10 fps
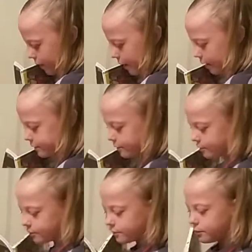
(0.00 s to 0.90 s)

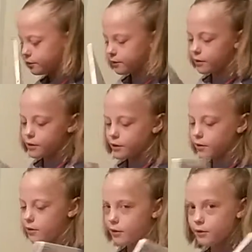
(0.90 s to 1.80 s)
castles, you
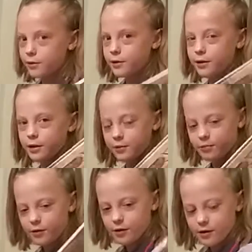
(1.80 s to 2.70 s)
could use this
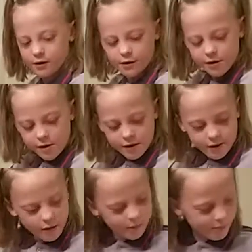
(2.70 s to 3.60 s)
book. And